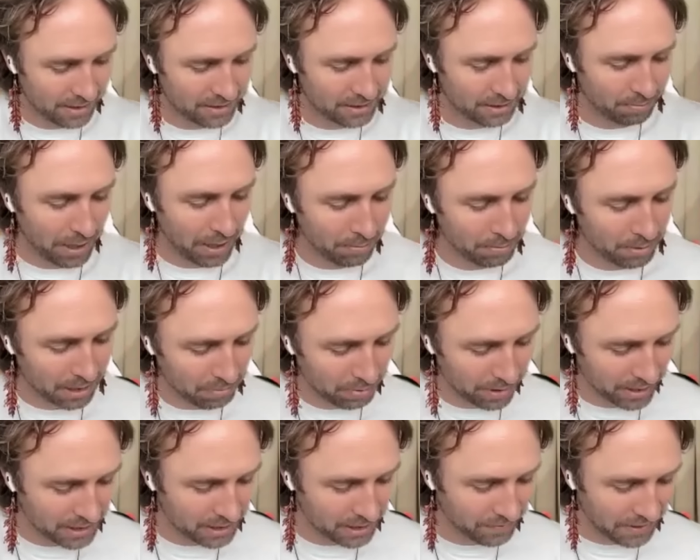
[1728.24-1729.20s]
It's a
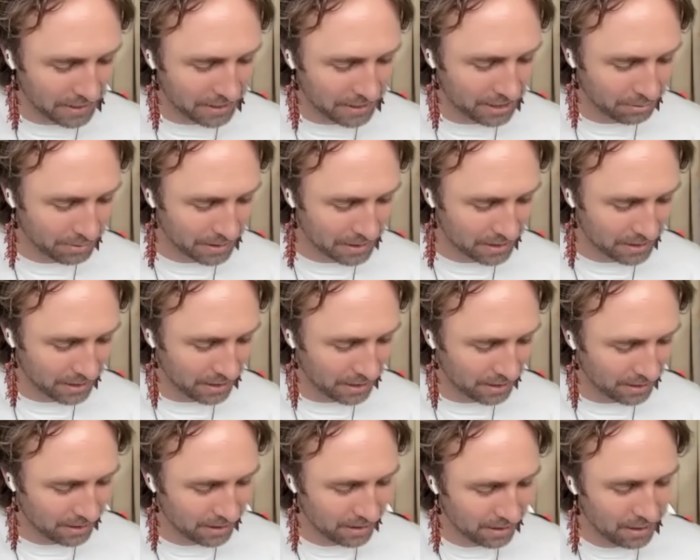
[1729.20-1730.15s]
public place of
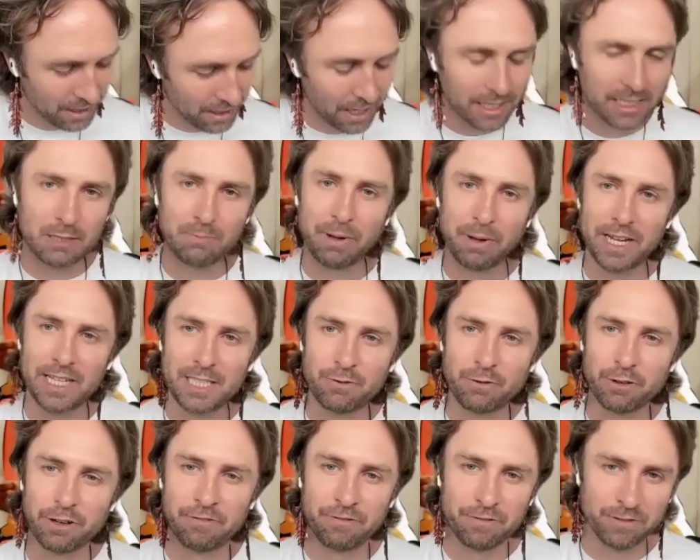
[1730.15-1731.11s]
intimacy. A
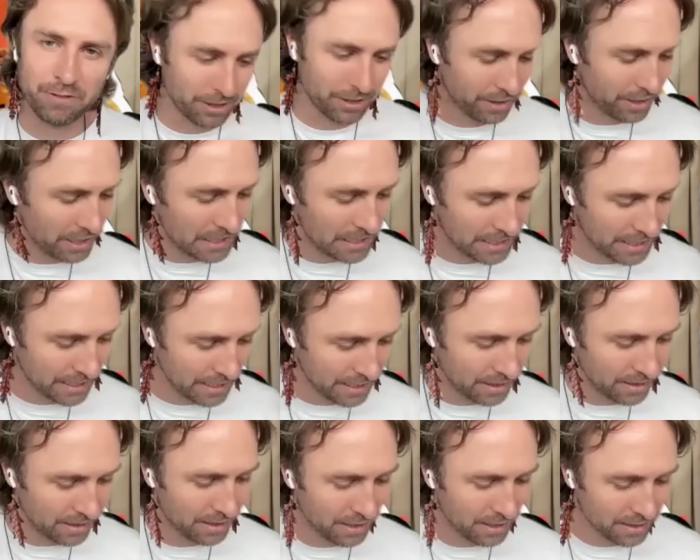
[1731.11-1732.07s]
space for
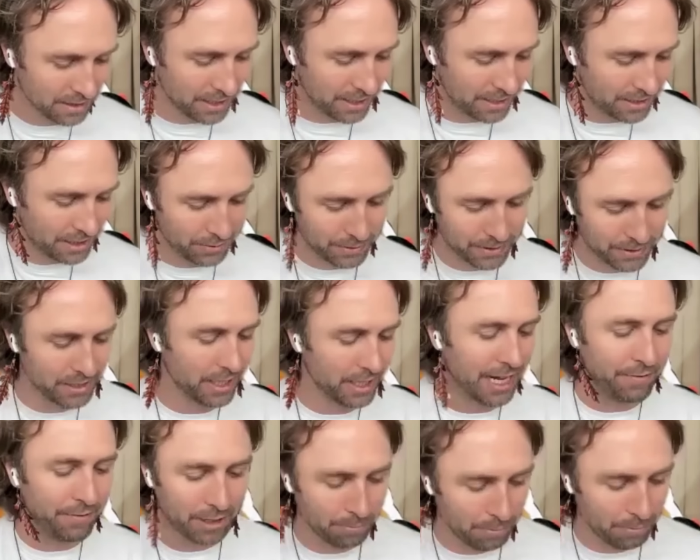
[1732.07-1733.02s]
flourishing leads to its
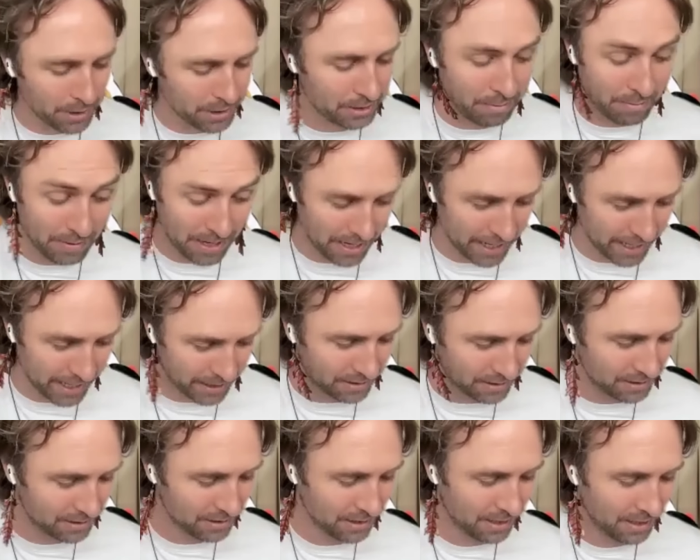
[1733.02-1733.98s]
inevitable
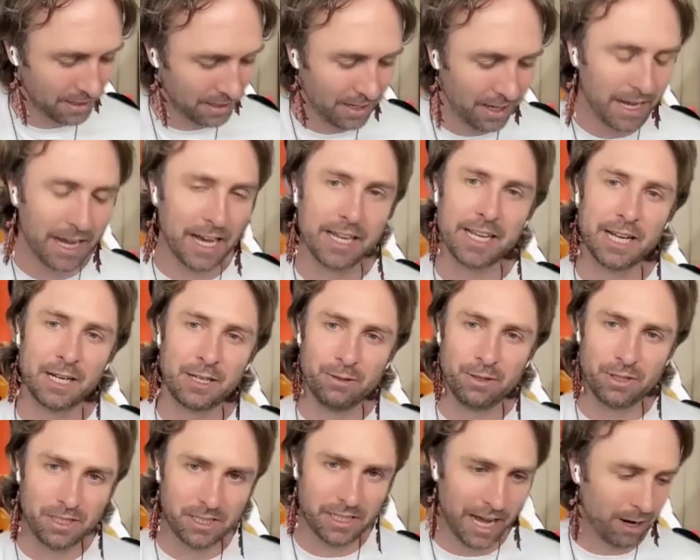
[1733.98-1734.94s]
demise, and yet
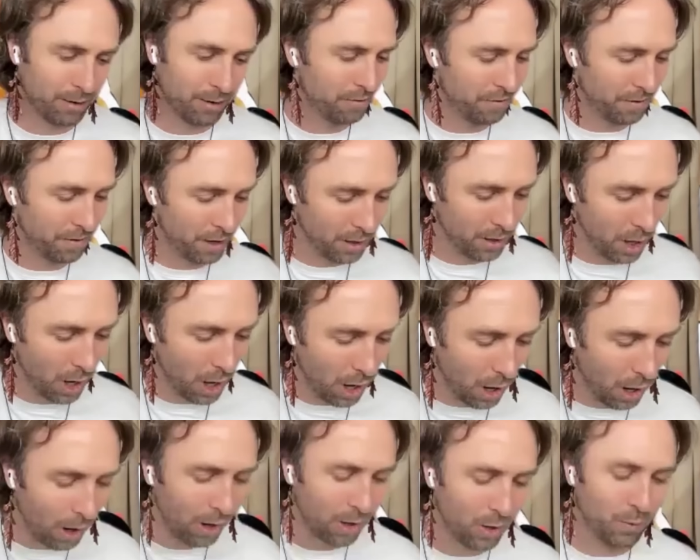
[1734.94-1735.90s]
whose
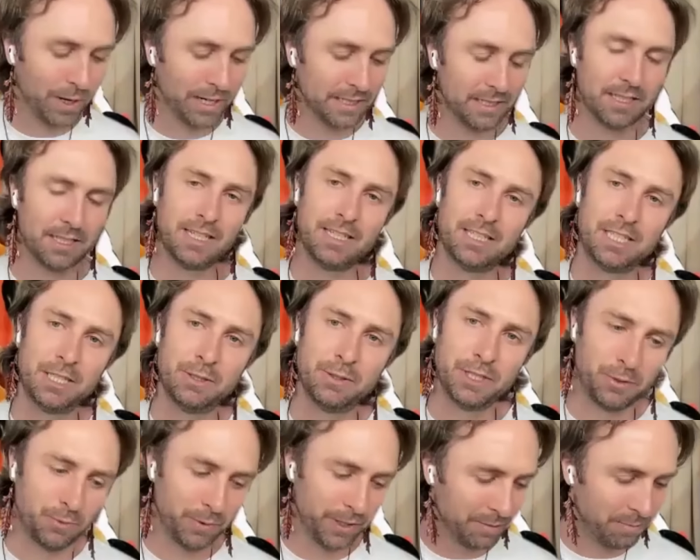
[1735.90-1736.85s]
downfall always leads
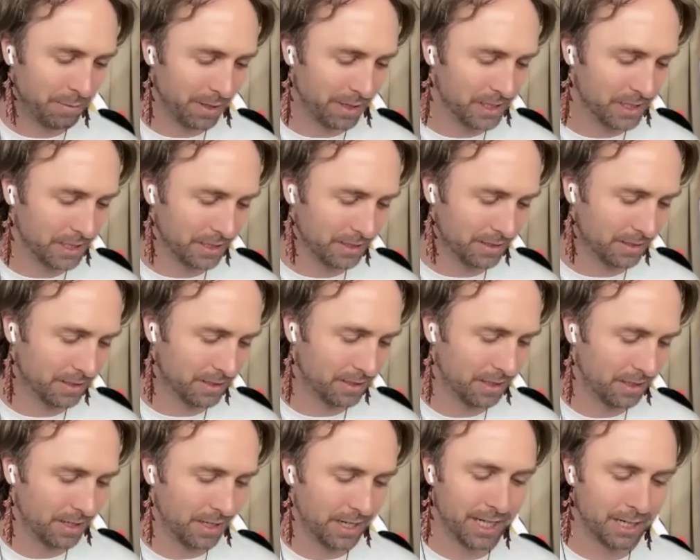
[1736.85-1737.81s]
to its
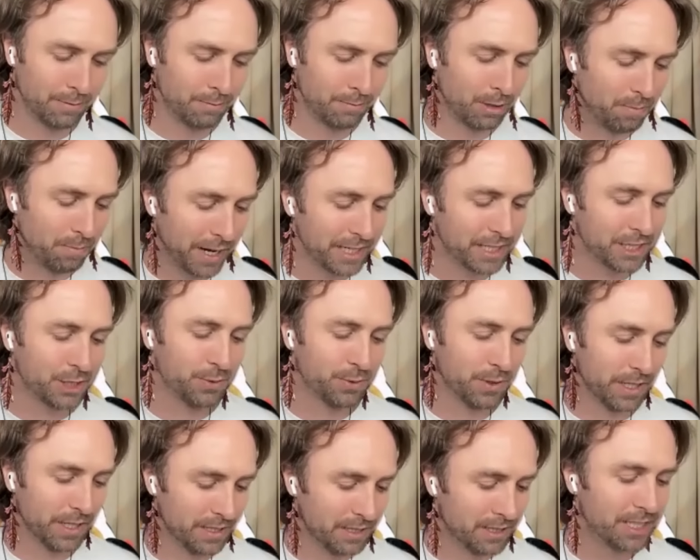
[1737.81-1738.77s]
reemergence in a
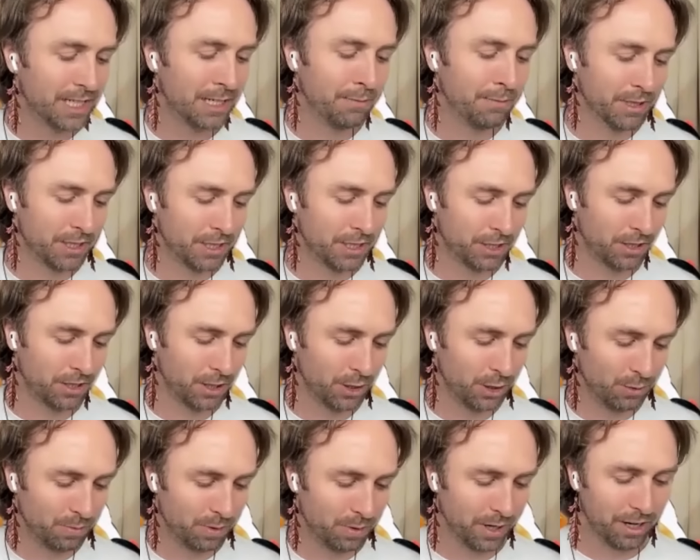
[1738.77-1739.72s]
perpetual and seamless
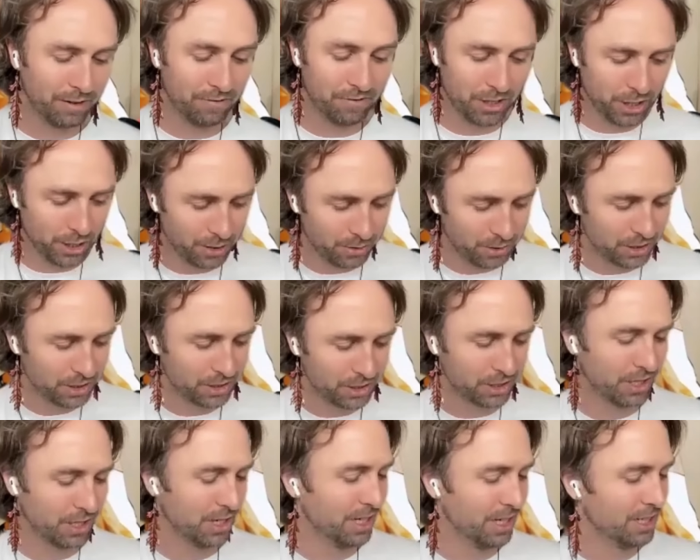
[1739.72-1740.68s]
loop of
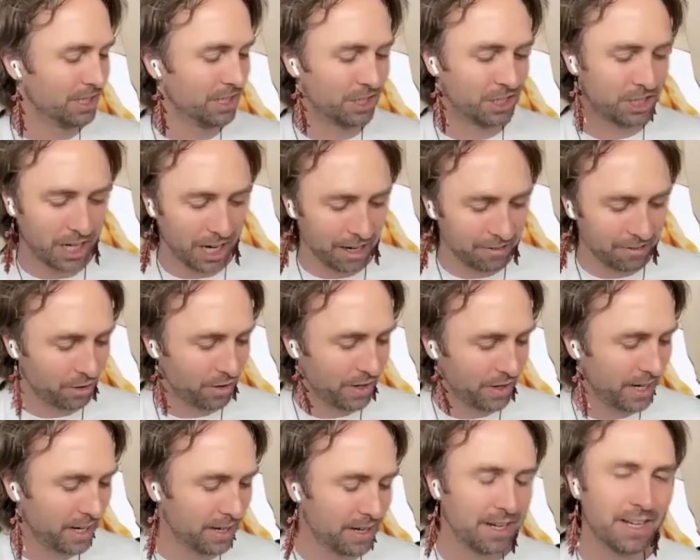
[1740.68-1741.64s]
use,
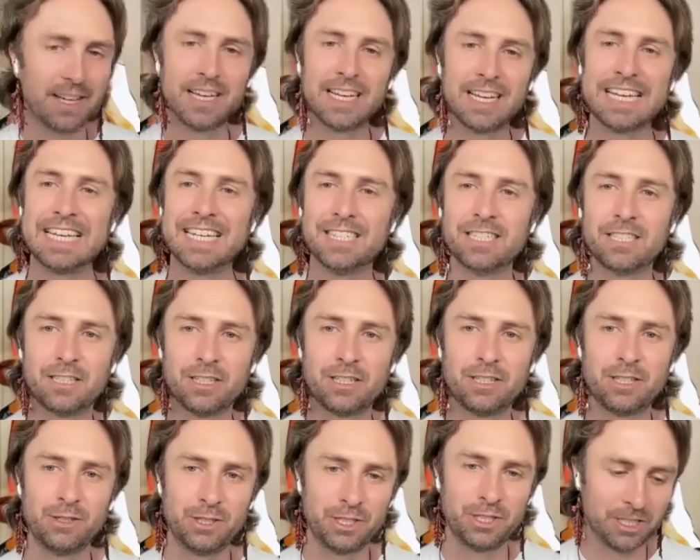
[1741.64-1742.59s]
discovery,
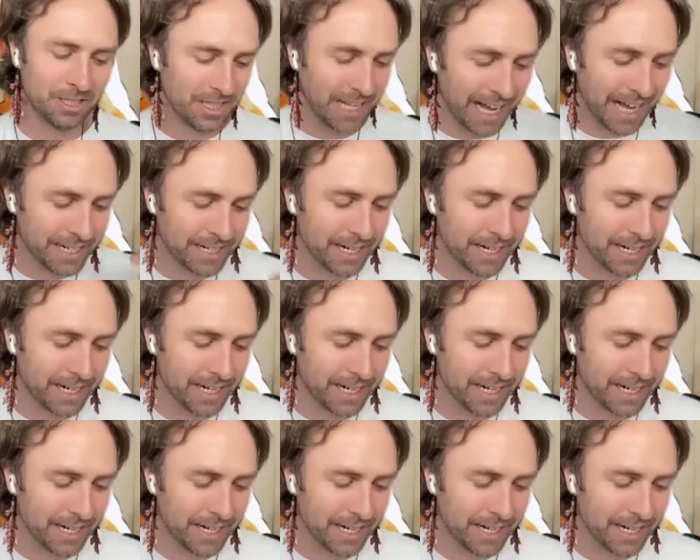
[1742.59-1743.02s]
institutional